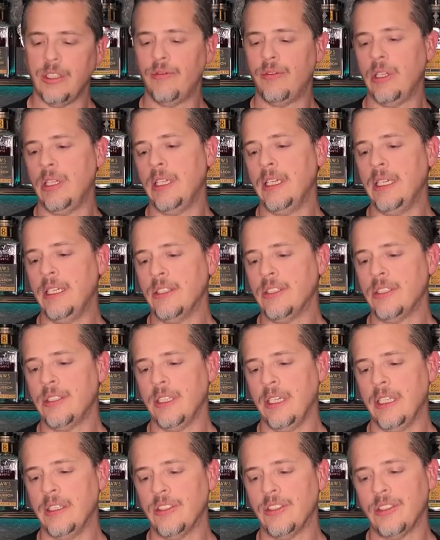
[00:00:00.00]
release.
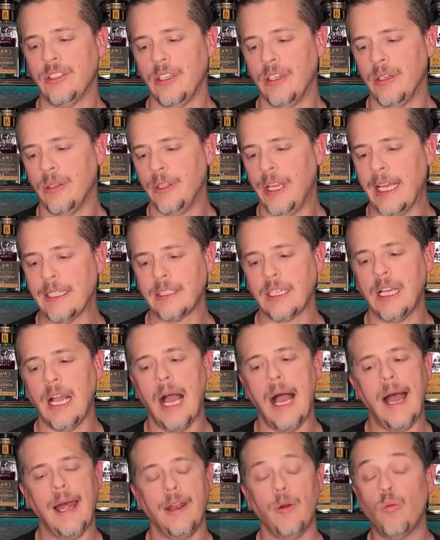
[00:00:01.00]
And so that's
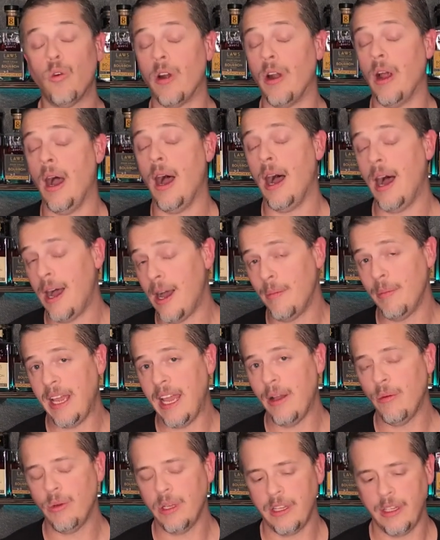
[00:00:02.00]
kind of where I'm
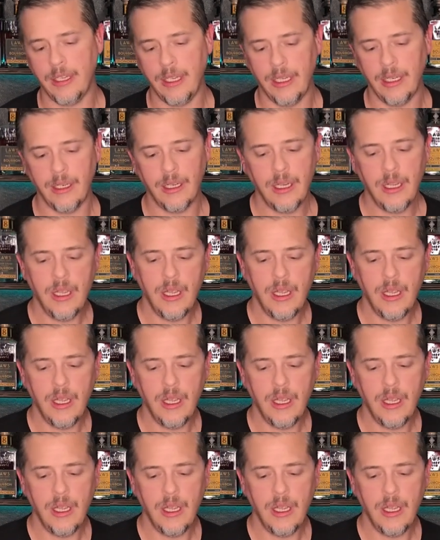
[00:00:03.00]
at with it.